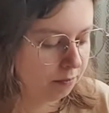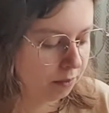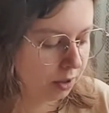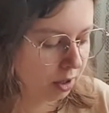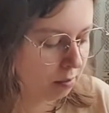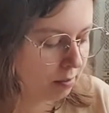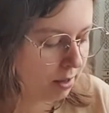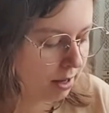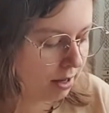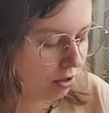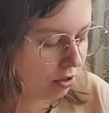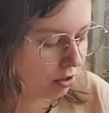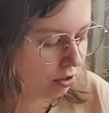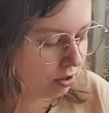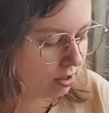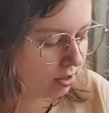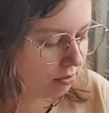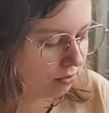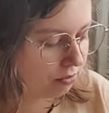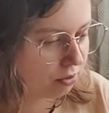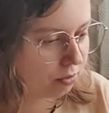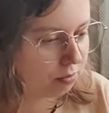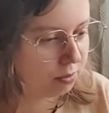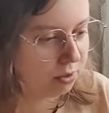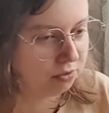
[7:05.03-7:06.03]
It might not
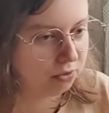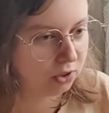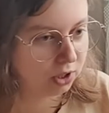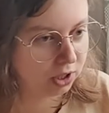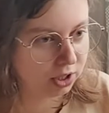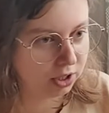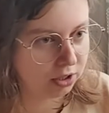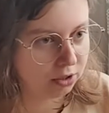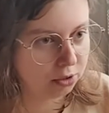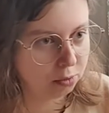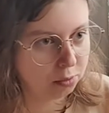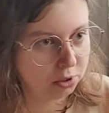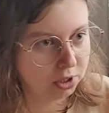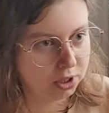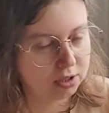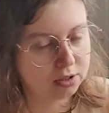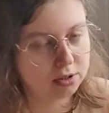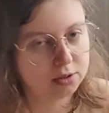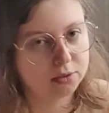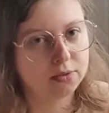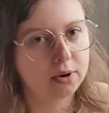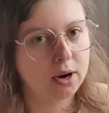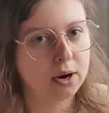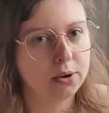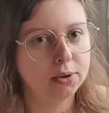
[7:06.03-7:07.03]
seem from the video because
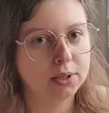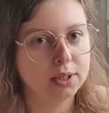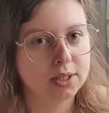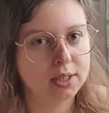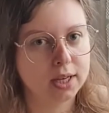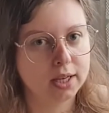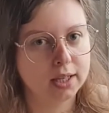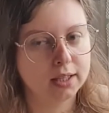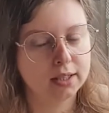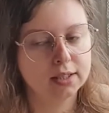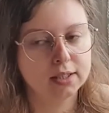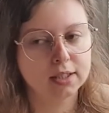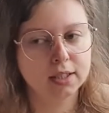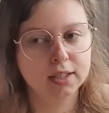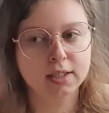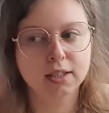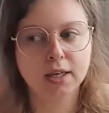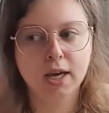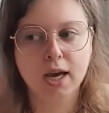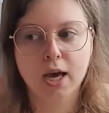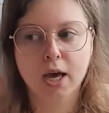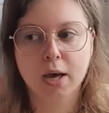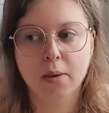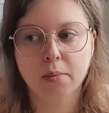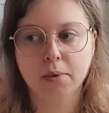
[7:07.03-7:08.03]
of how it's edited,
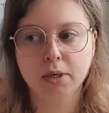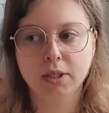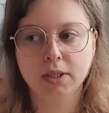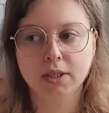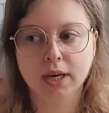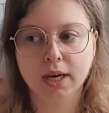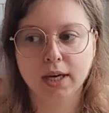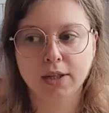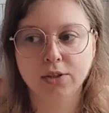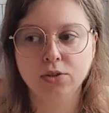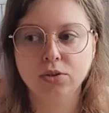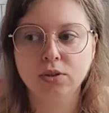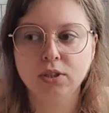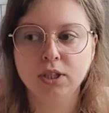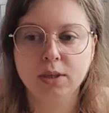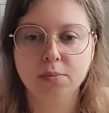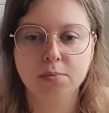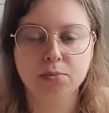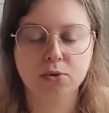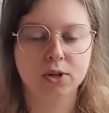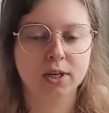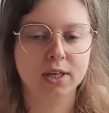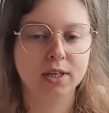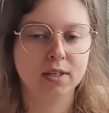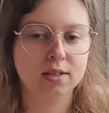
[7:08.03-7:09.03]
but I do take
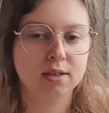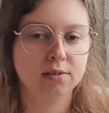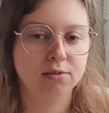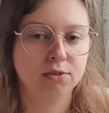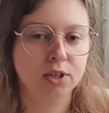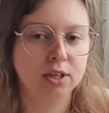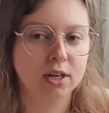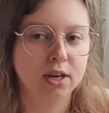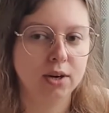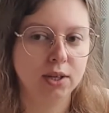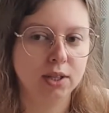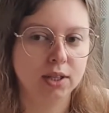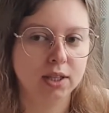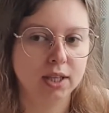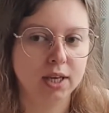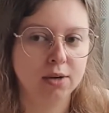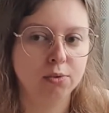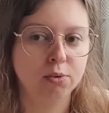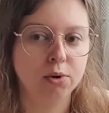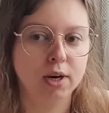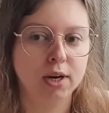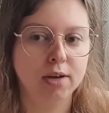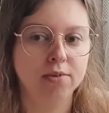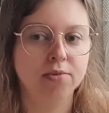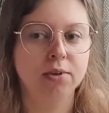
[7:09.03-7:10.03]
breaks every now and then
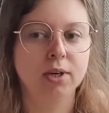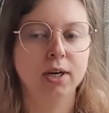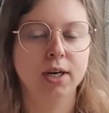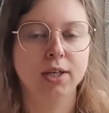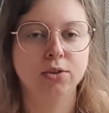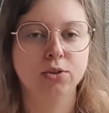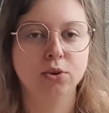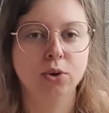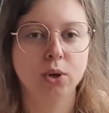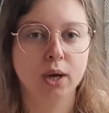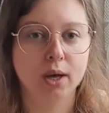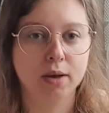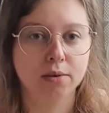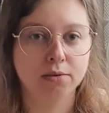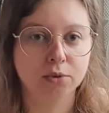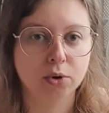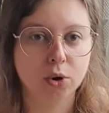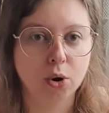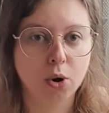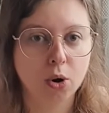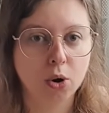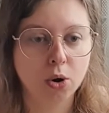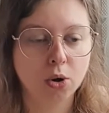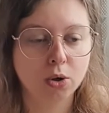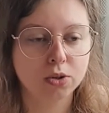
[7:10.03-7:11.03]
whenever I don't have
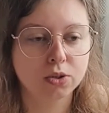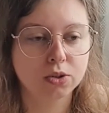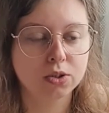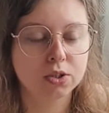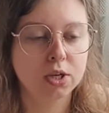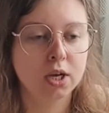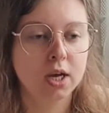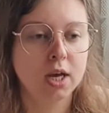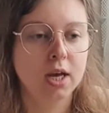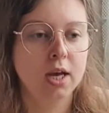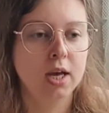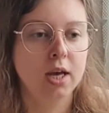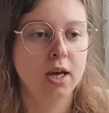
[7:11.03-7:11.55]
calls.